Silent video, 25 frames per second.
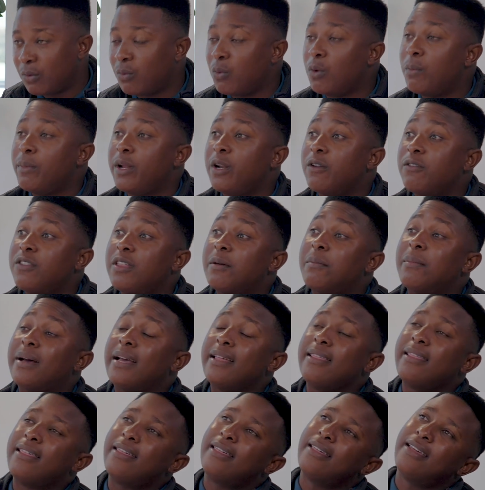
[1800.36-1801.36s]
Women of the
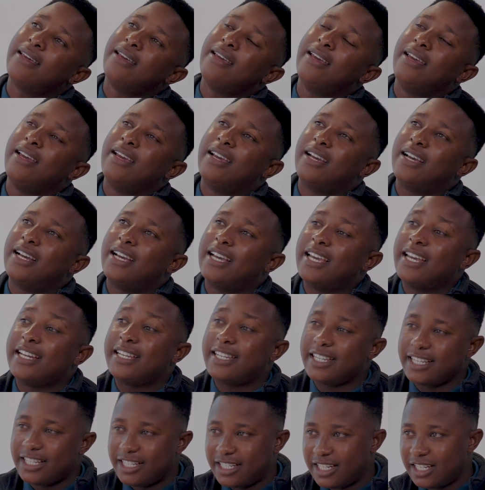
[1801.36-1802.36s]
Month
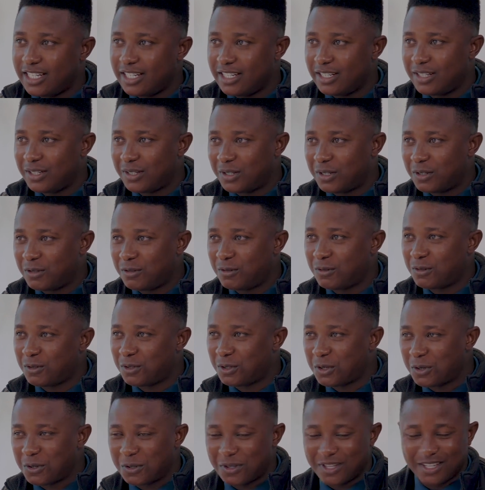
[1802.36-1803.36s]
edition of,
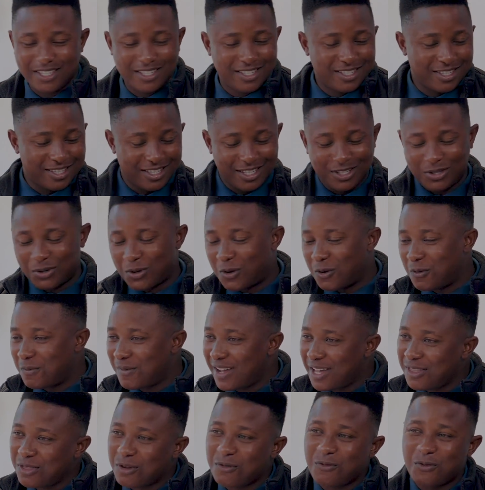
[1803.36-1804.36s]
so this whole
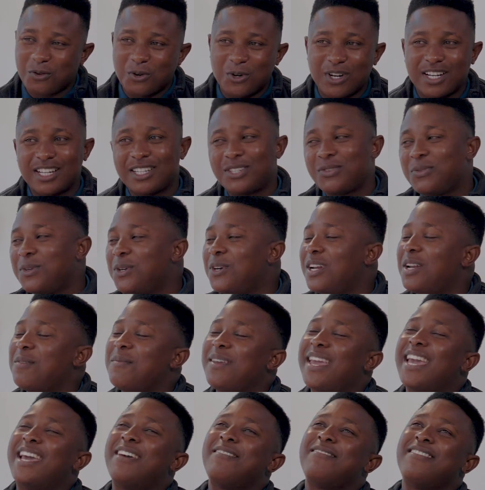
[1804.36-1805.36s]
month of August we're going to
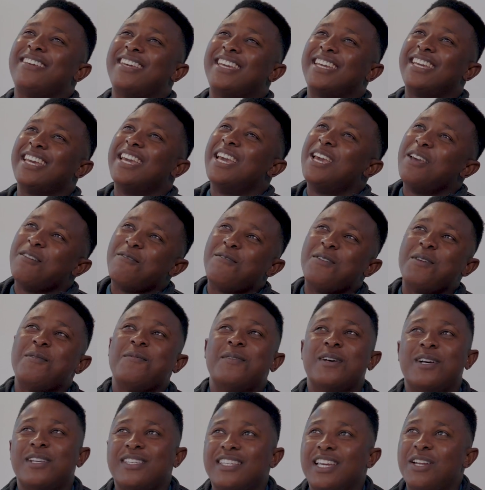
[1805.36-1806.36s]
be having
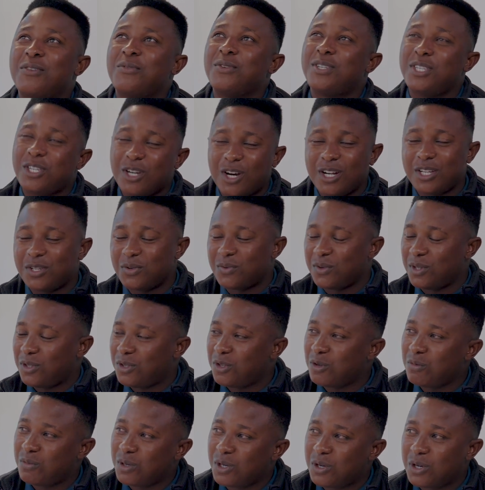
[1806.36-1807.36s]
females, and we're starting with
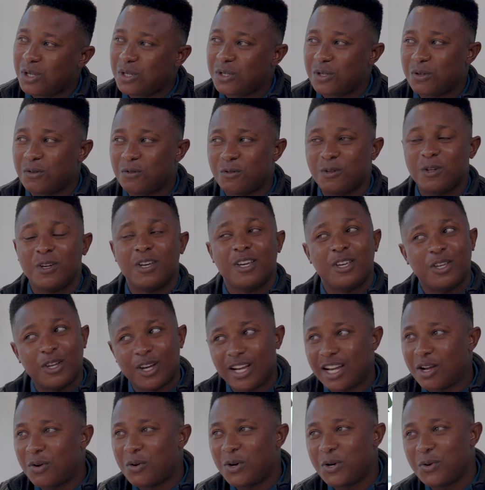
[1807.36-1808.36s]
you because of you're
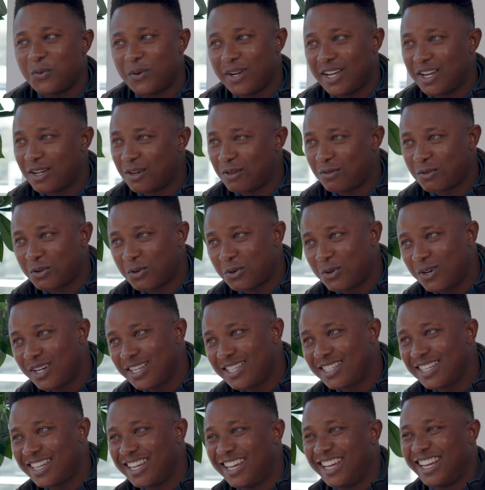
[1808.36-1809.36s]
an award winner, of
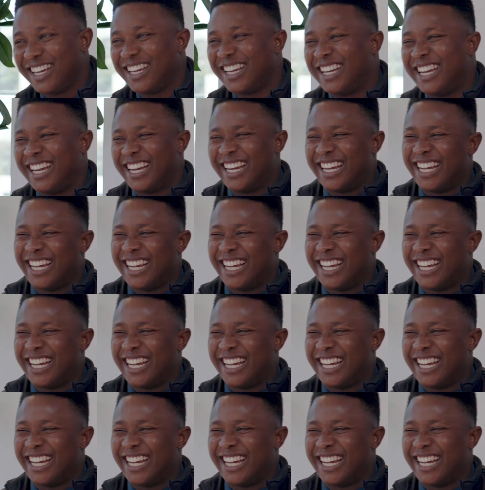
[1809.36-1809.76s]
course, and